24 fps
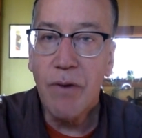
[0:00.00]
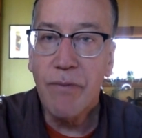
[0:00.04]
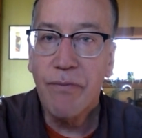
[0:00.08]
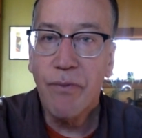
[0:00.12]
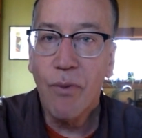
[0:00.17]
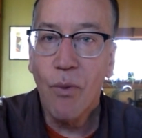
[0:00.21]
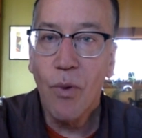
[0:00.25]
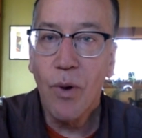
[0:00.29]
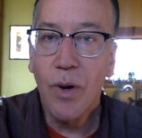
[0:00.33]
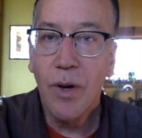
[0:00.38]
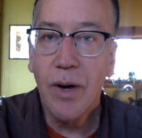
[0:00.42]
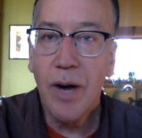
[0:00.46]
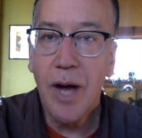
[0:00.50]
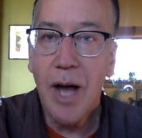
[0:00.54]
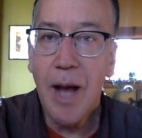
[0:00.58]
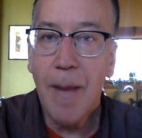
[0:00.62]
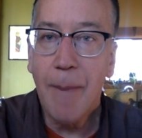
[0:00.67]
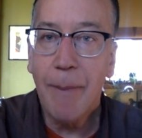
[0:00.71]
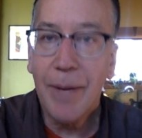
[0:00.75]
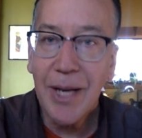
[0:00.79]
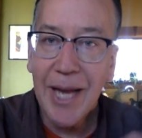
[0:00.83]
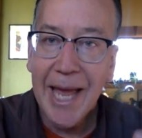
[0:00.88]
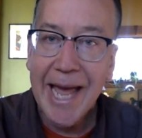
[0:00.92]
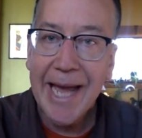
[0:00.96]
for
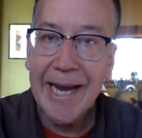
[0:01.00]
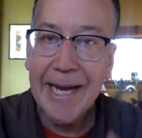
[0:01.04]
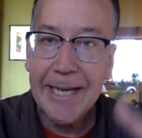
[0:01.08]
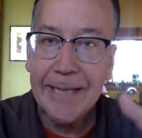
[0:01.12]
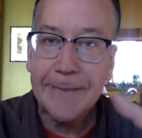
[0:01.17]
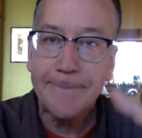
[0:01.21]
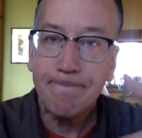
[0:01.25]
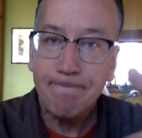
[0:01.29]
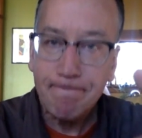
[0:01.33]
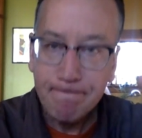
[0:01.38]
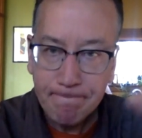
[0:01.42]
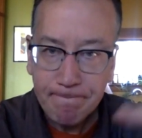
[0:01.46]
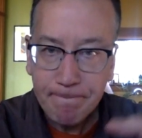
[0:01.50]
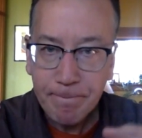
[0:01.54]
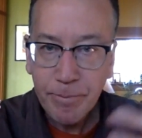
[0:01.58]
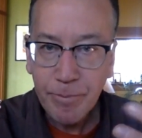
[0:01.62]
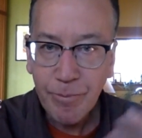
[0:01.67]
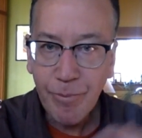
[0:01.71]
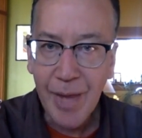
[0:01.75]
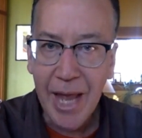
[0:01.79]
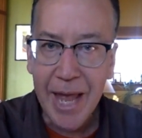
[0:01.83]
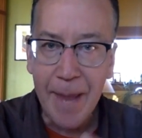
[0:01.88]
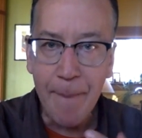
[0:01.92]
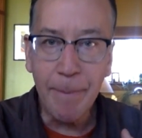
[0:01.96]
planning
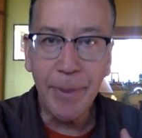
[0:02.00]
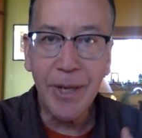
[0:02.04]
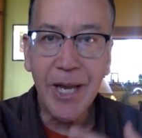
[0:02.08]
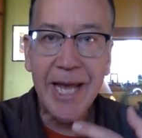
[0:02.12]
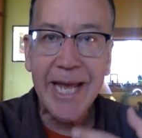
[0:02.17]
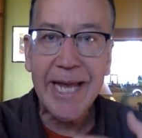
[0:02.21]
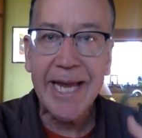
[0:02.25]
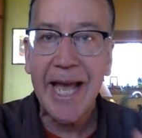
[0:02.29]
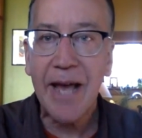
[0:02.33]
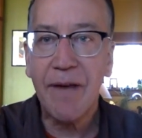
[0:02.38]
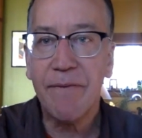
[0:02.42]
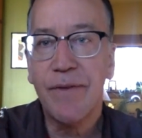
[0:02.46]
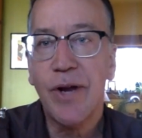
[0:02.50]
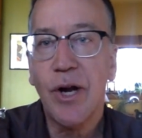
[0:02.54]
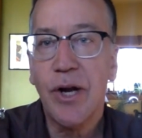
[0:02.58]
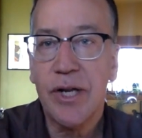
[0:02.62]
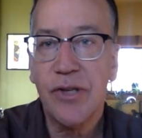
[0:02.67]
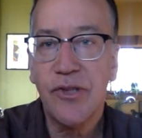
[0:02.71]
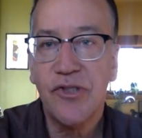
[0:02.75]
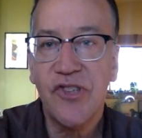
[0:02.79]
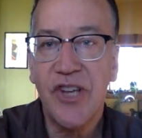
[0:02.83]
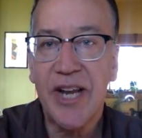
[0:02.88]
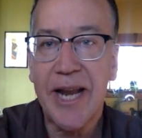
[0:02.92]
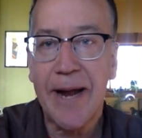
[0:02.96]
and playing out
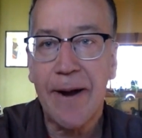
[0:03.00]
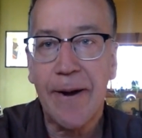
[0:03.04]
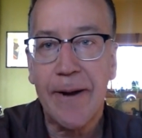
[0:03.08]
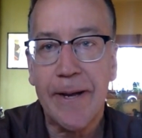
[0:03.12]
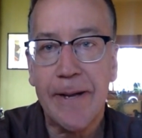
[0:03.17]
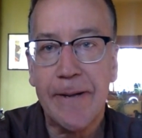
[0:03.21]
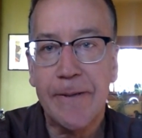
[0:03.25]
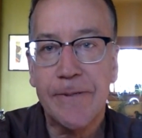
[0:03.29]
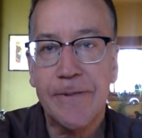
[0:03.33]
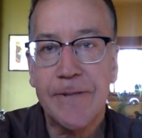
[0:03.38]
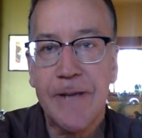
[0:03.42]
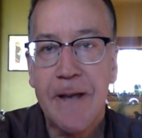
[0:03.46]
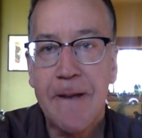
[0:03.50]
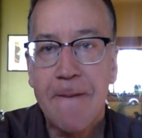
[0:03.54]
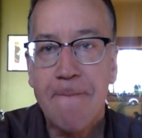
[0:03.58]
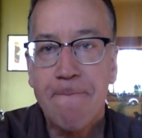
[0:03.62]
various scenarios.